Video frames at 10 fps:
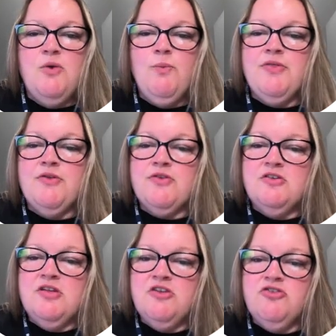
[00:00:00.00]
When there's a
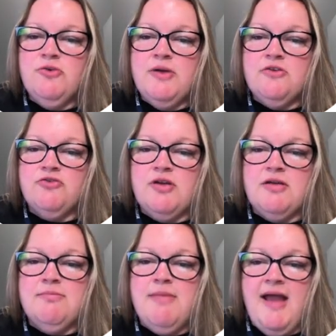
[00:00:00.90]
tissue injury,
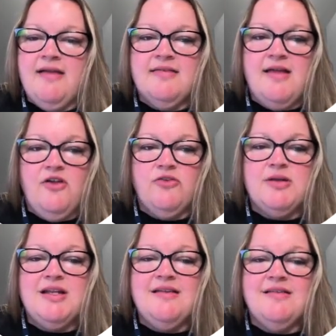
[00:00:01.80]
mast cells
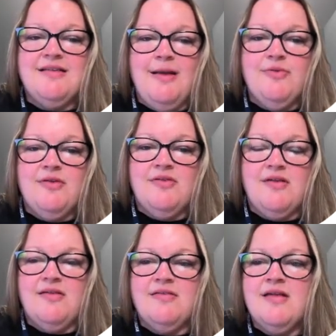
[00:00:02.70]
release
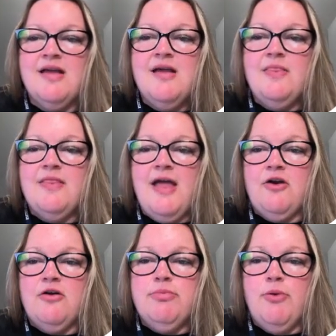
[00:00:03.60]
substances that
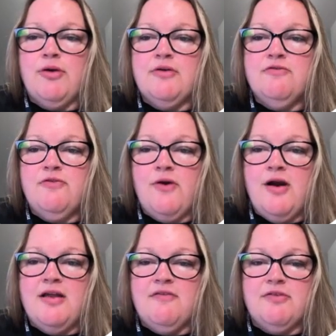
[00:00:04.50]
are important for
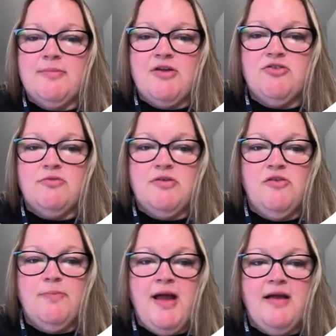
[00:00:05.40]
our inflammation
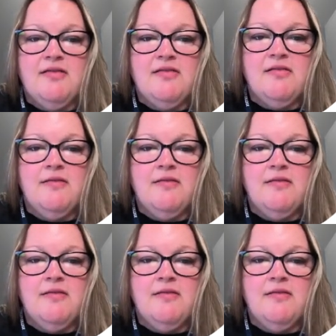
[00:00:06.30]
response.